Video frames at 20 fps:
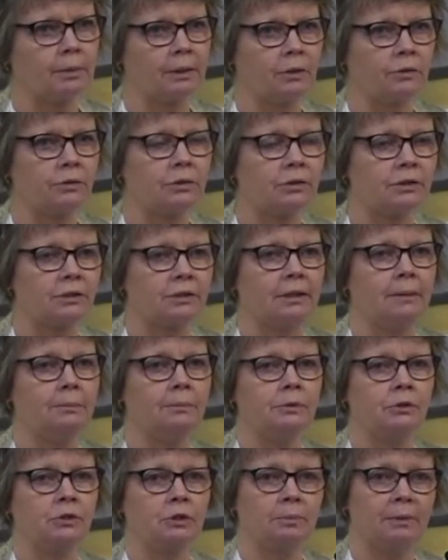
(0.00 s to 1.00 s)
Because it
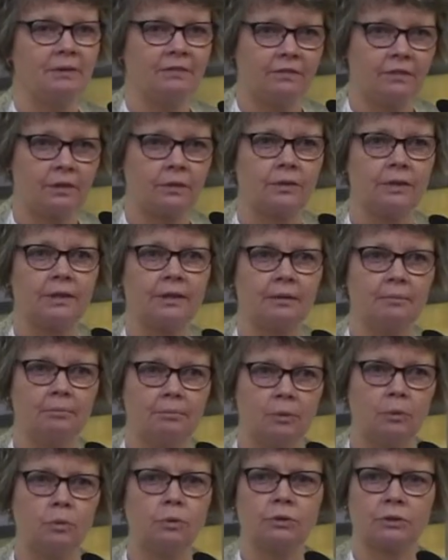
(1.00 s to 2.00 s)
seems to be very
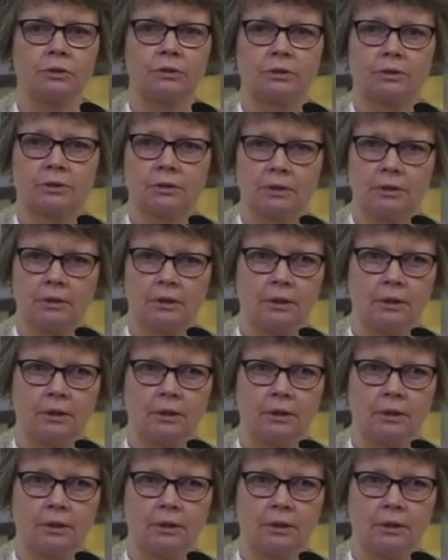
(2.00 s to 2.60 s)
important.